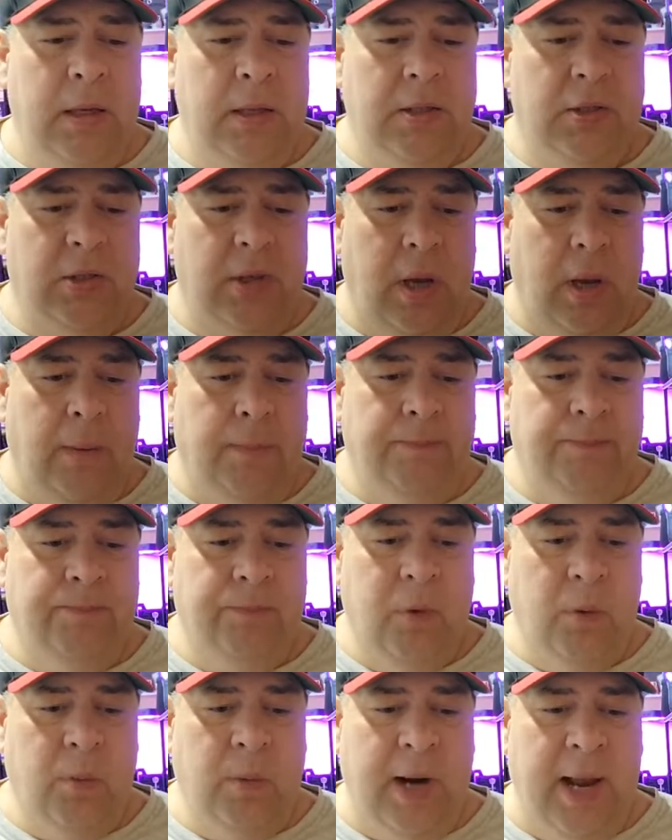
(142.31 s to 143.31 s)
So
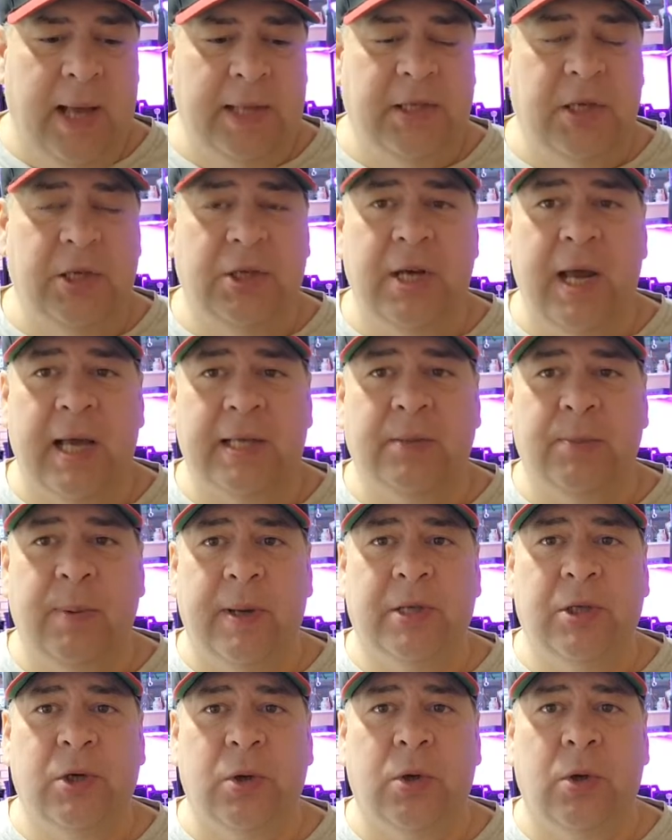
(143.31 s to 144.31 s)
what I suggest,
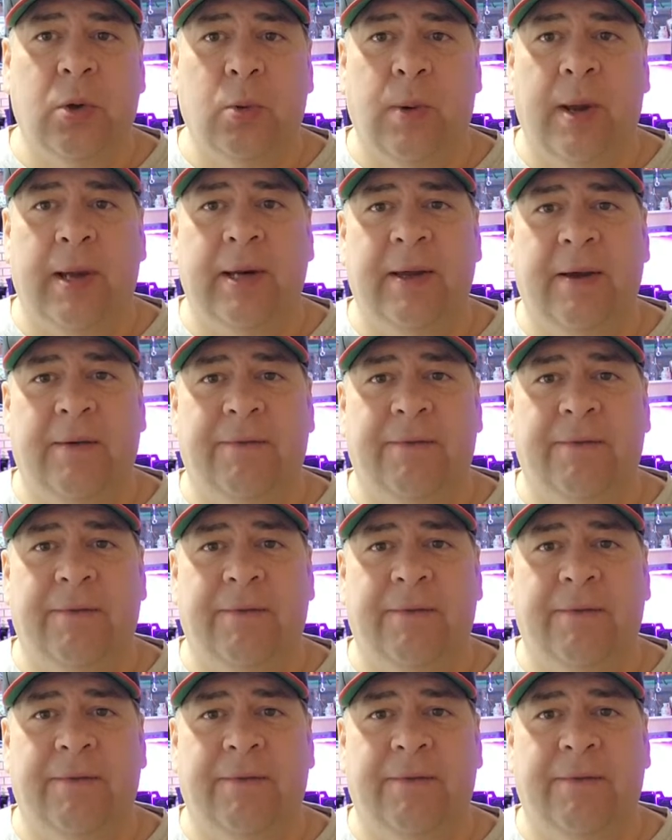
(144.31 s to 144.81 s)
make sure you're running